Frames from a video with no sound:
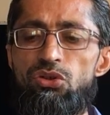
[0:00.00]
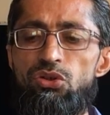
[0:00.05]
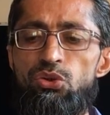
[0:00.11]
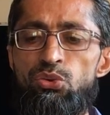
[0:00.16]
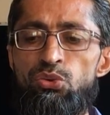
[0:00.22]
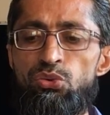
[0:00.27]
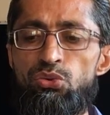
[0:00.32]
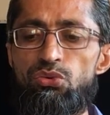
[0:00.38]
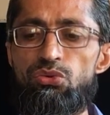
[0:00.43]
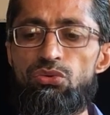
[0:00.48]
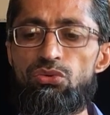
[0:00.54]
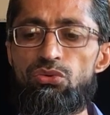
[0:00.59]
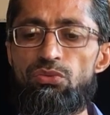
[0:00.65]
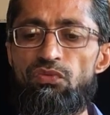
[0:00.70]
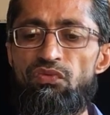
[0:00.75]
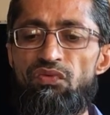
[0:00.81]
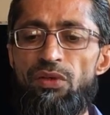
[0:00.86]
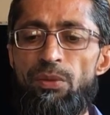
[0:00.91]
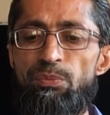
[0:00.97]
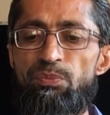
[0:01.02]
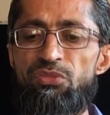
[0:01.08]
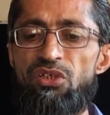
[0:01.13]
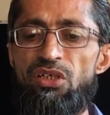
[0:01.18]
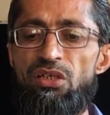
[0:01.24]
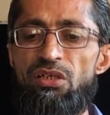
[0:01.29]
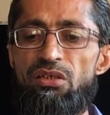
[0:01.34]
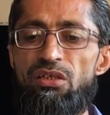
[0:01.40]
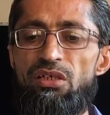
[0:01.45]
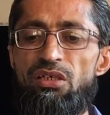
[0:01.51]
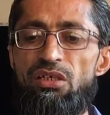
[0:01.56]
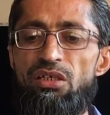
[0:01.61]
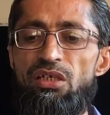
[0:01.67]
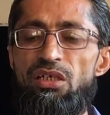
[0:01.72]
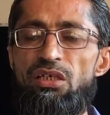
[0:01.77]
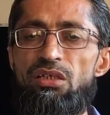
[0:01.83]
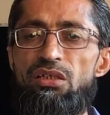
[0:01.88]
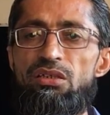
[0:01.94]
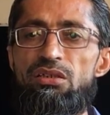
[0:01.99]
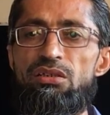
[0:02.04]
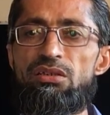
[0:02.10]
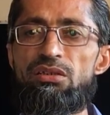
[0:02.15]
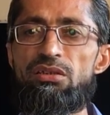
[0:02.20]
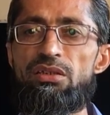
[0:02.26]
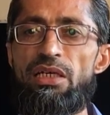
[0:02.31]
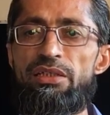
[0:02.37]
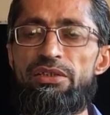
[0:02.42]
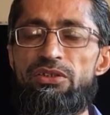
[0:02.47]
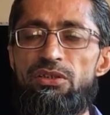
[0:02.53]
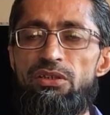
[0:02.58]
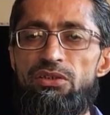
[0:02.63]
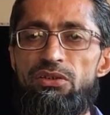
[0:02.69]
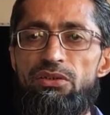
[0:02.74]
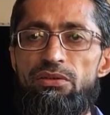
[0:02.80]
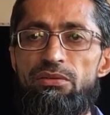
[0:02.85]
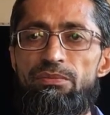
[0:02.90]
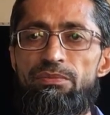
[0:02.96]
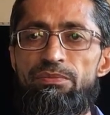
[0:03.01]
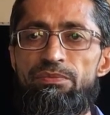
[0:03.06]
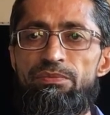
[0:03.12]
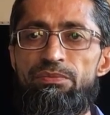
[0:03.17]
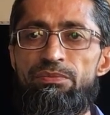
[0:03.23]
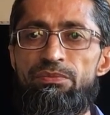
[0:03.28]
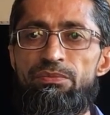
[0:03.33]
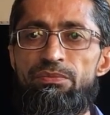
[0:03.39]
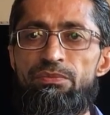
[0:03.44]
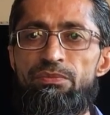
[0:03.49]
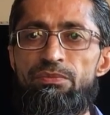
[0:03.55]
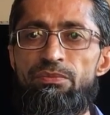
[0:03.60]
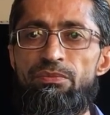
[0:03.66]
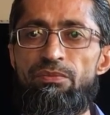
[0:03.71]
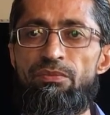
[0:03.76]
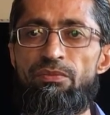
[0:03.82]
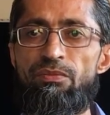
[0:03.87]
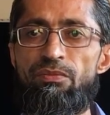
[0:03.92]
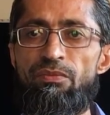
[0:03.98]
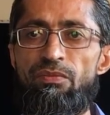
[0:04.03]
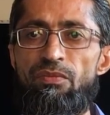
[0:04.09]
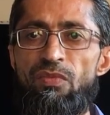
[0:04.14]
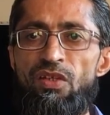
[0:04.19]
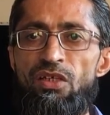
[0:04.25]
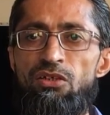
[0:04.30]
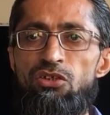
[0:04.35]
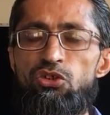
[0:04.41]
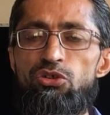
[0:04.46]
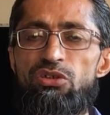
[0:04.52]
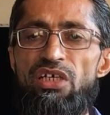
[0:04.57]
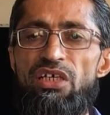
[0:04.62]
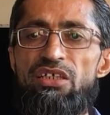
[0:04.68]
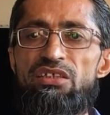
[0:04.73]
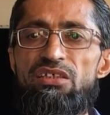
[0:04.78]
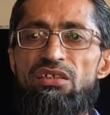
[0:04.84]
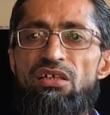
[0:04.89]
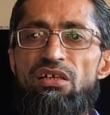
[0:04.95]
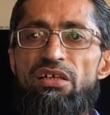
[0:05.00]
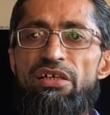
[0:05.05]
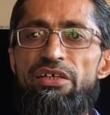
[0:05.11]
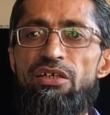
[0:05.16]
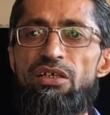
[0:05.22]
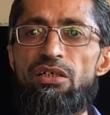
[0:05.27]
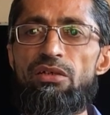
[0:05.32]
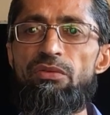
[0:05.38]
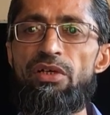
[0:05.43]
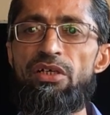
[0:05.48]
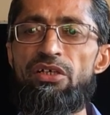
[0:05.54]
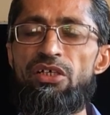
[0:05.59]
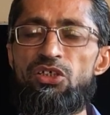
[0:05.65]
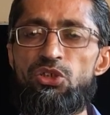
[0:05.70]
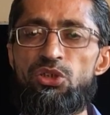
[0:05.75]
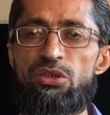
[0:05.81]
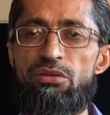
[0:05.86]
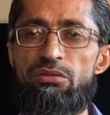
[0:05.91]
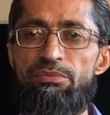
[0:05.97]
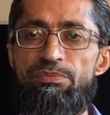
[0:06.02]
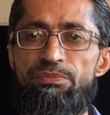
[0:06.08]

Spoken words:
to 15 degrees Celsius. So there is clear variation.